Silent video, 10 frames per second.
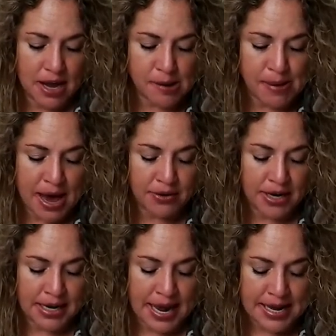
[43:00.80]
About
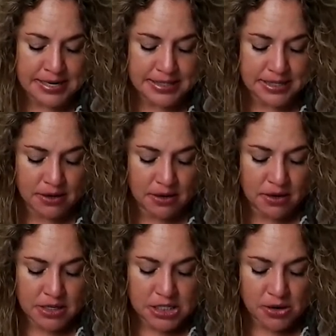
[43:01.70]
an 8?
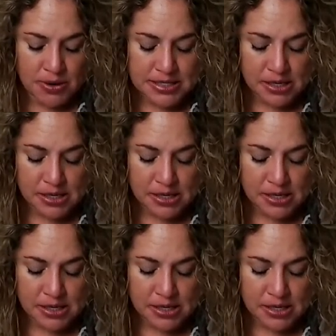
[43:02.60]
So it's